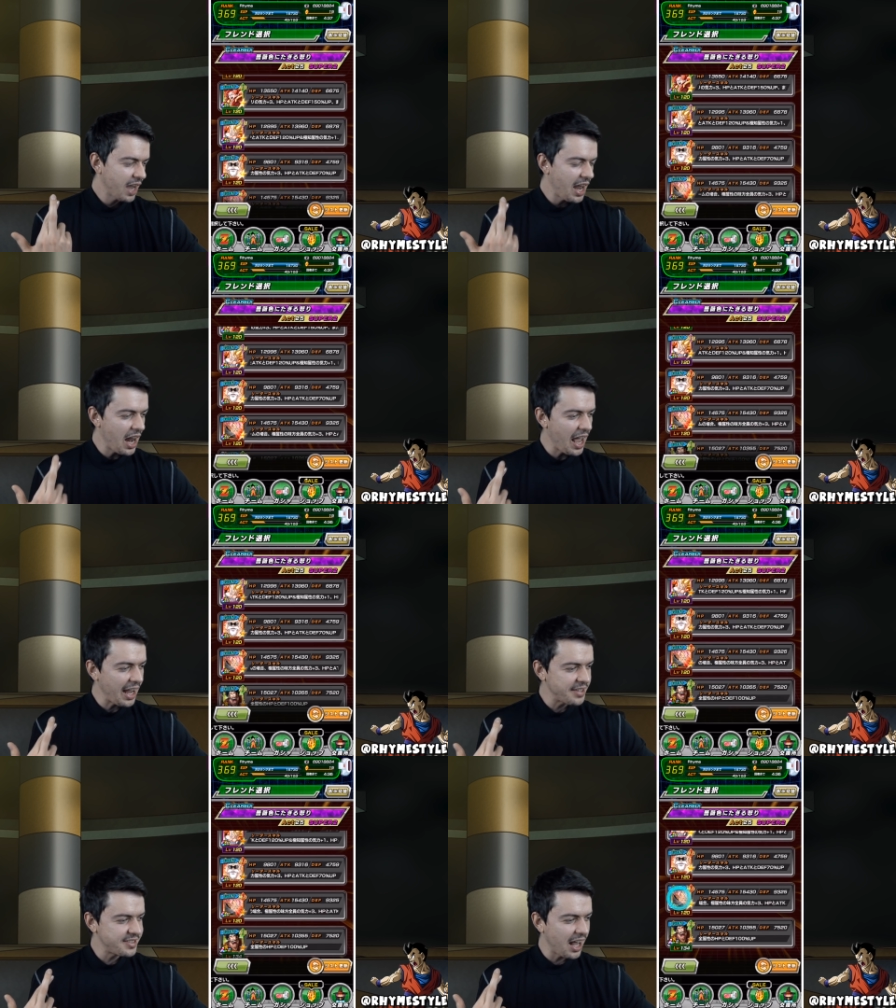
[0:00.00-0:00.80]
And
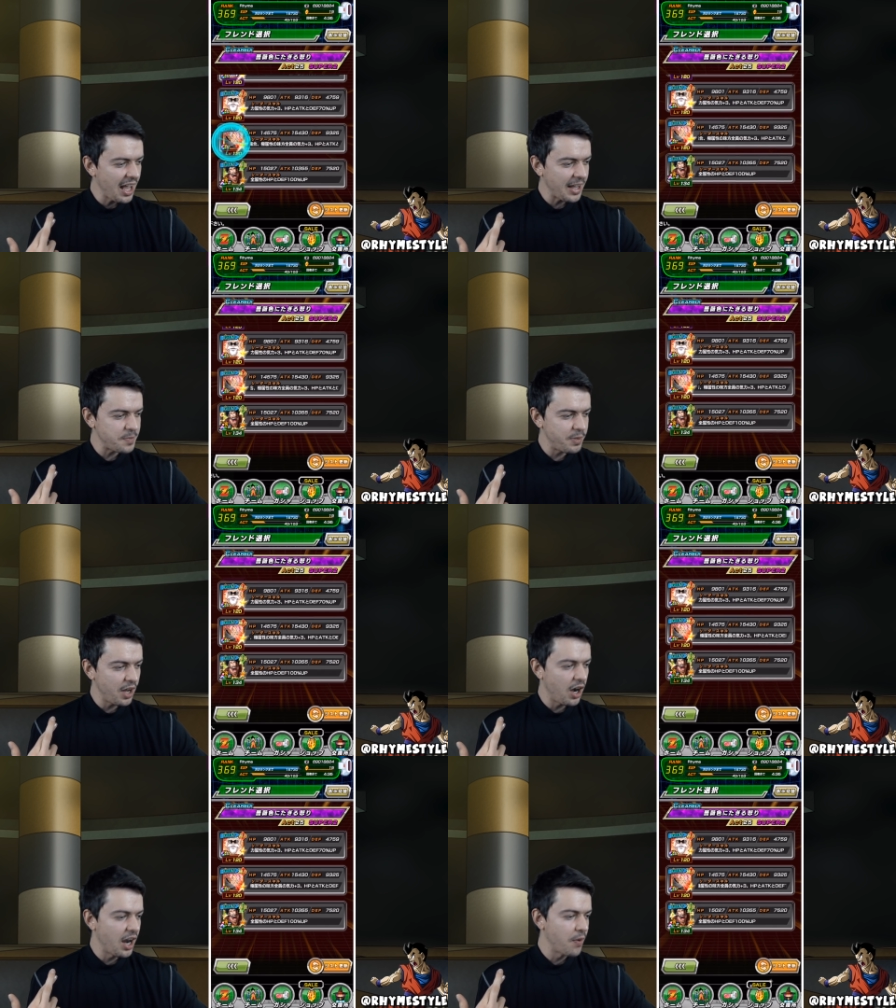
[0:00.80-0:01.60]
like it's not like it's been
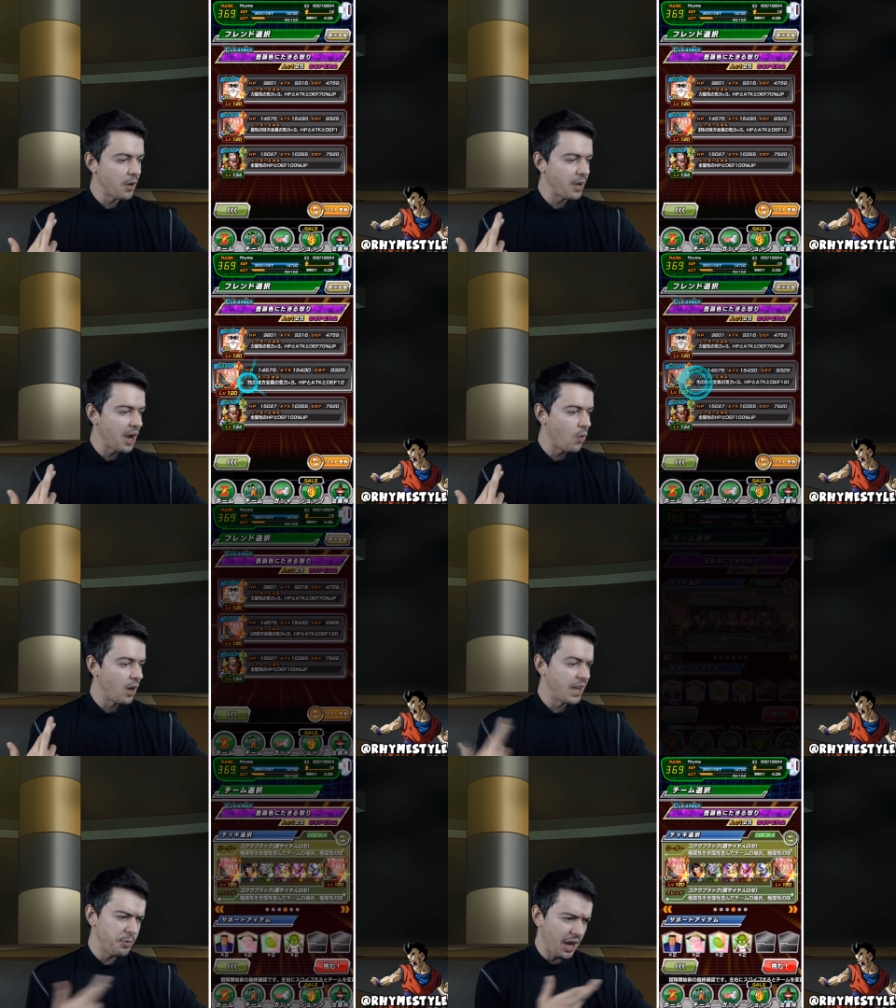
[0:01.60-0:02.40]
Oh there we go, we got
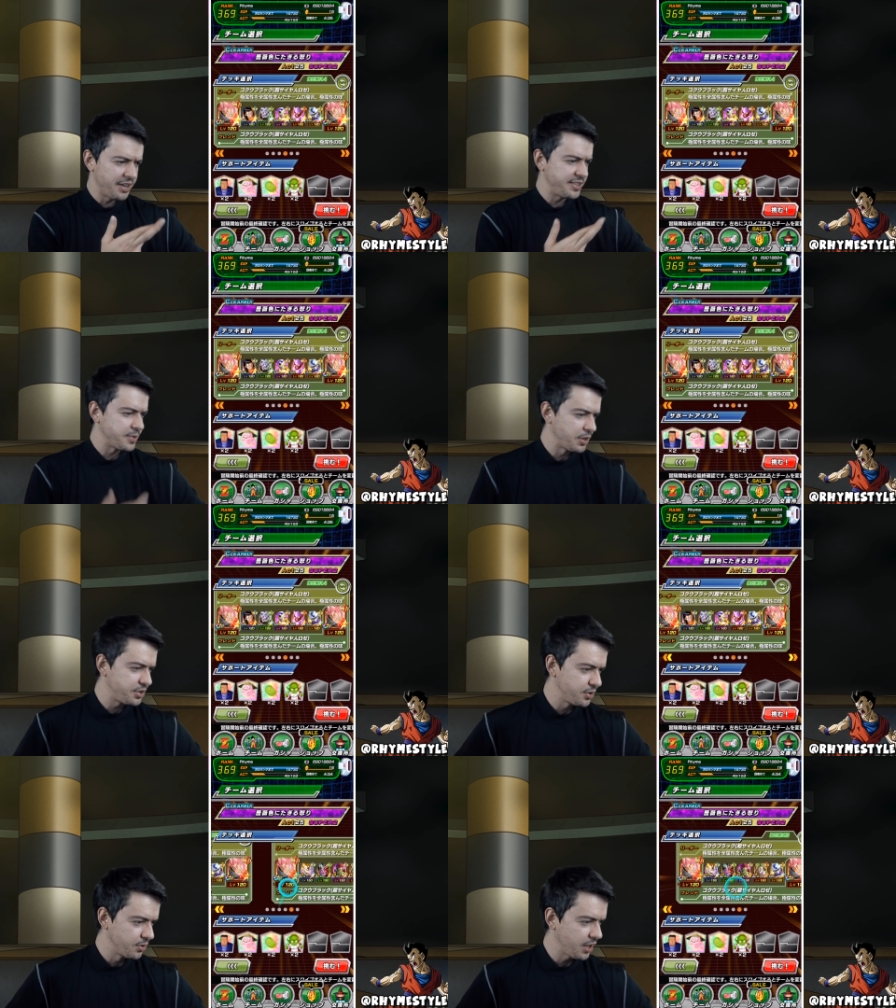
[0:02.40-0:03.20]
one. And we got a decent one
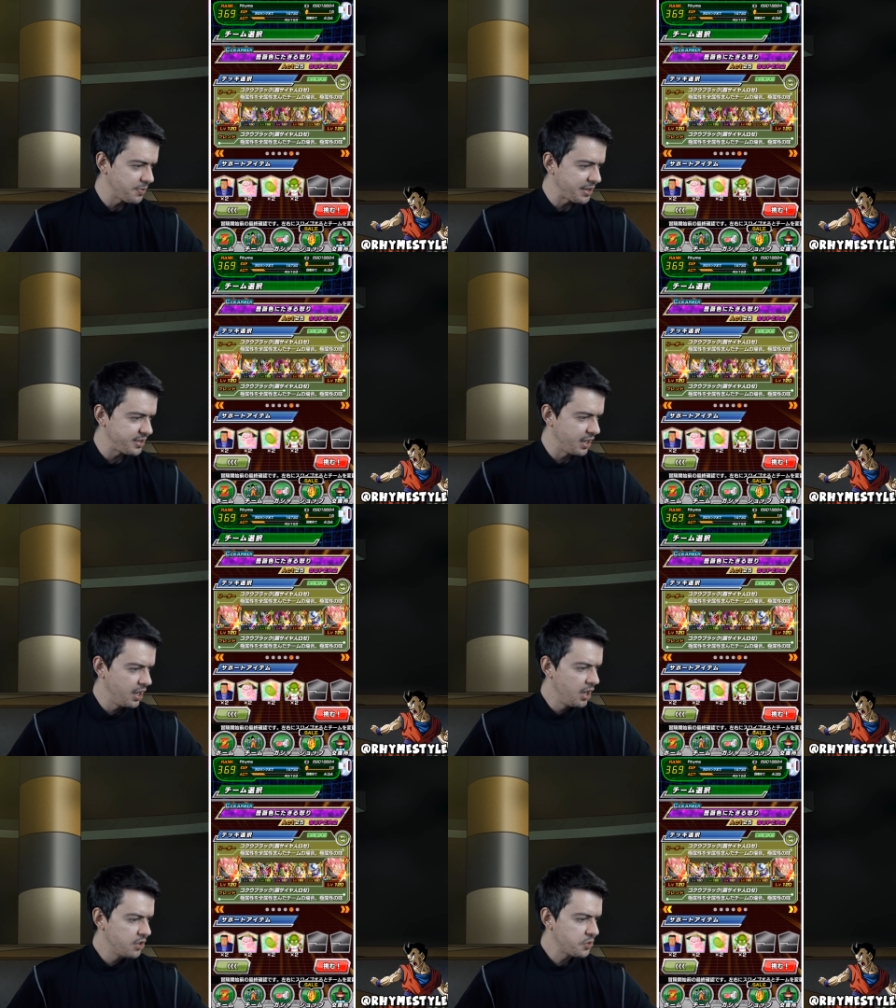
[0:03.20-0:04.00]
too. Okay, I was about to say.
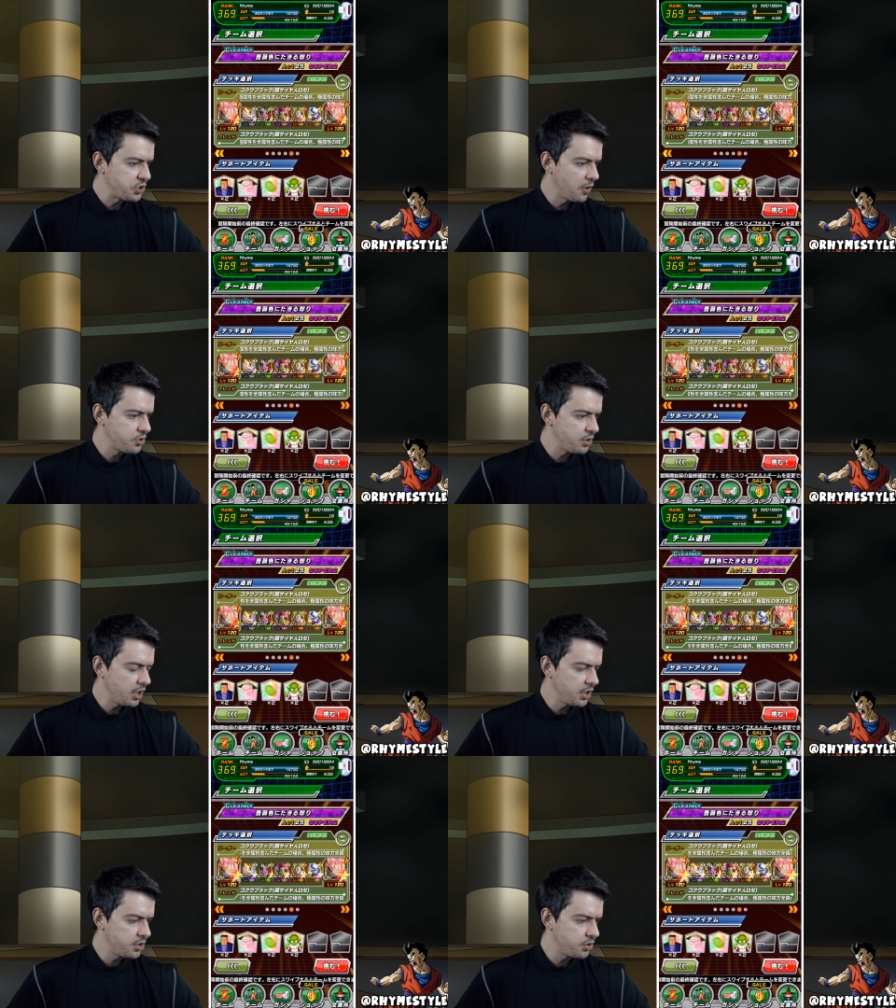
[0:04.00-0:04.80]
Switch over to
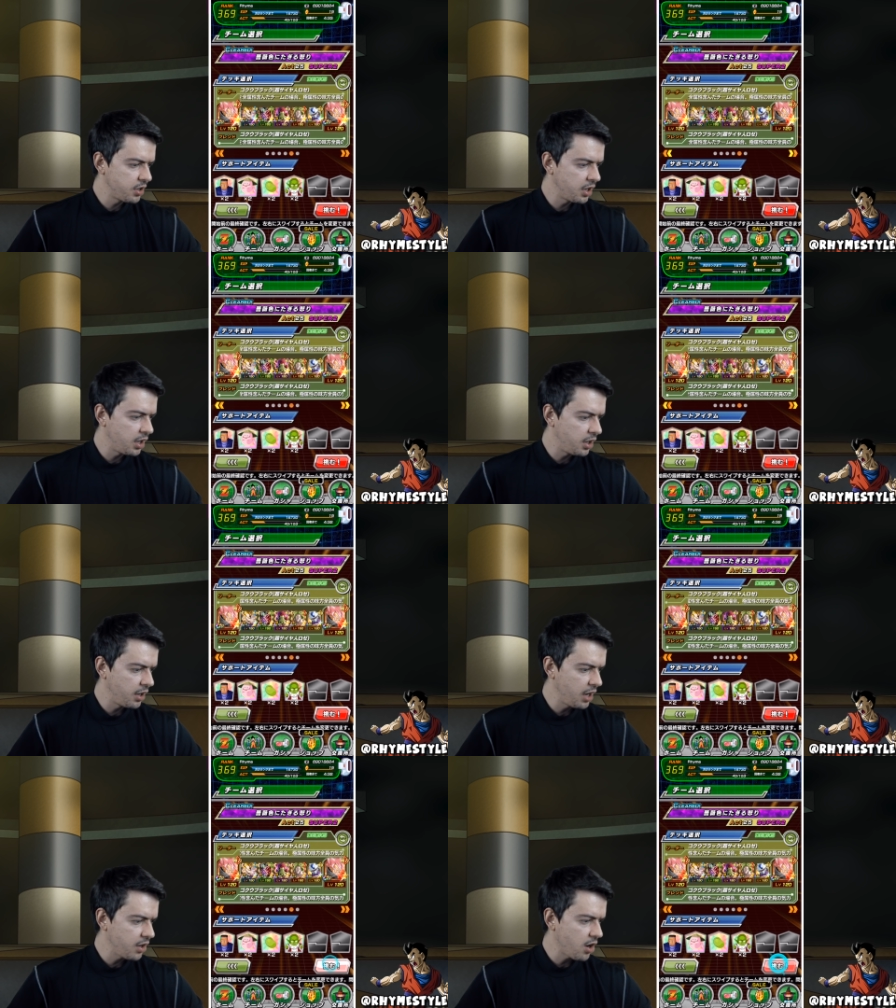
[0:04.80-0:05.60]
the to the
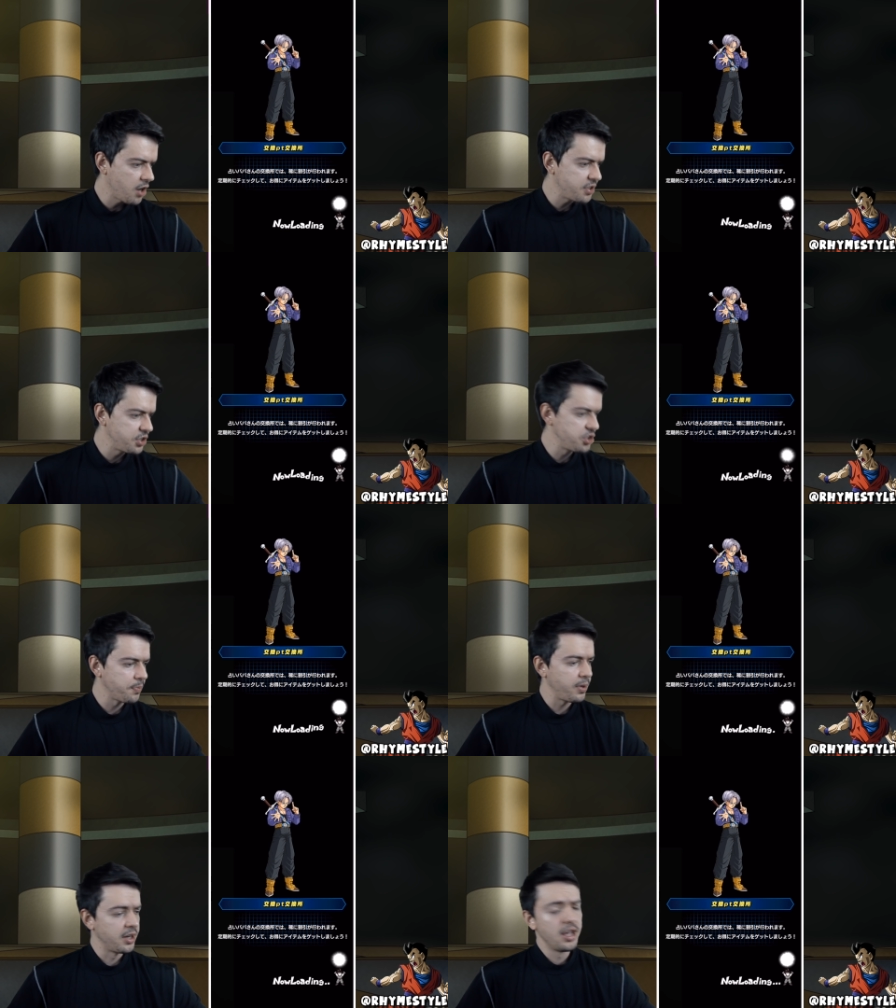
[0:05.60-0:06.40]
uh, LRs and
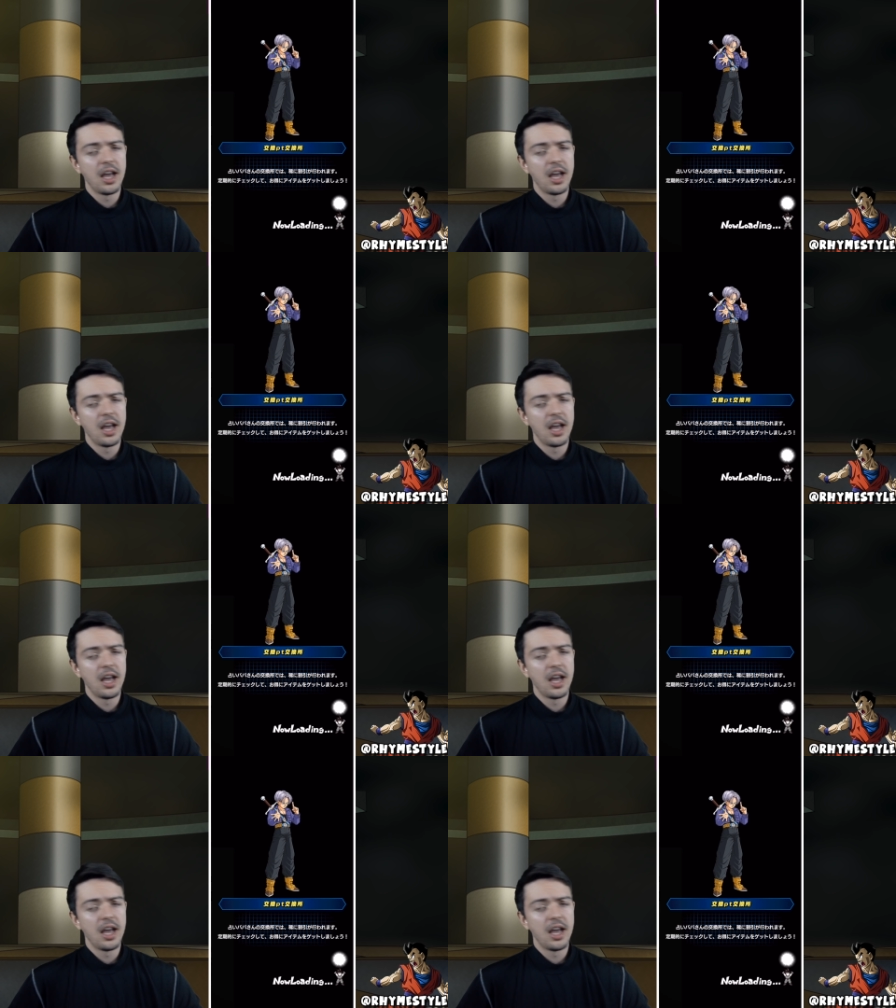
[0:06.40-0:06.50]
jump in.